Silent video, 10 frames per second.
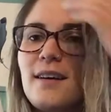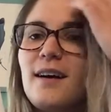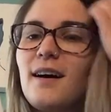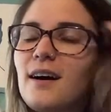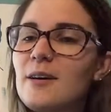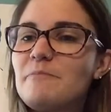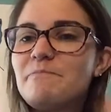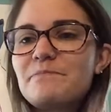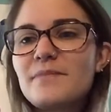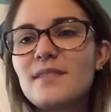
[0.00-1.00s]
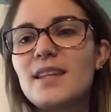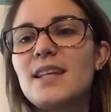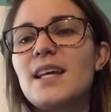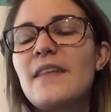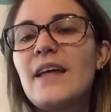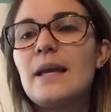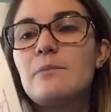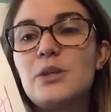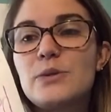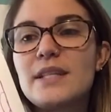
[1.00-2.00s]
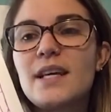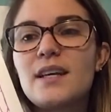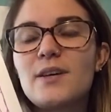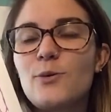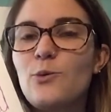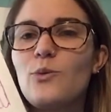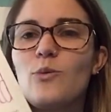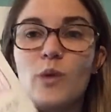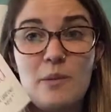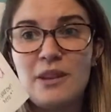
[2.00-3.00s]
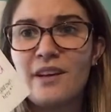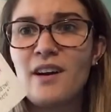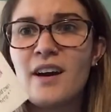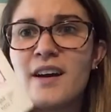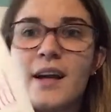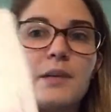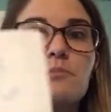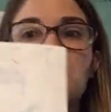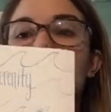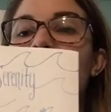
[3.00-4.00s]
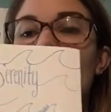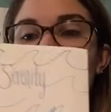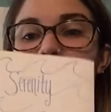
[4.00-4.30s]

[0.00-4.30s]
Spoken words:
And then music. When I'm in the car, I blast